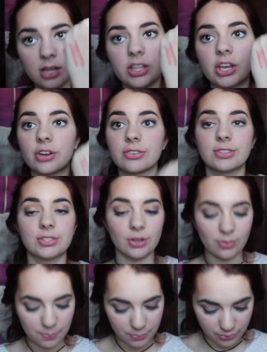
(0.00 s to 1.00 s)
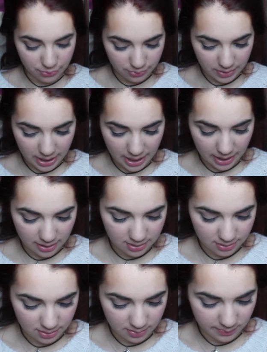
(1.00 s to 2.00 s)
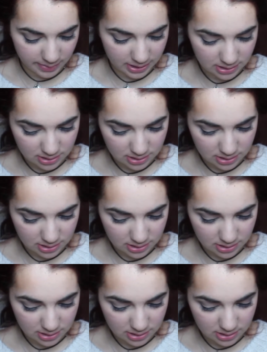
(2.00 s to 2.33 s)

They're so pretty. Oh my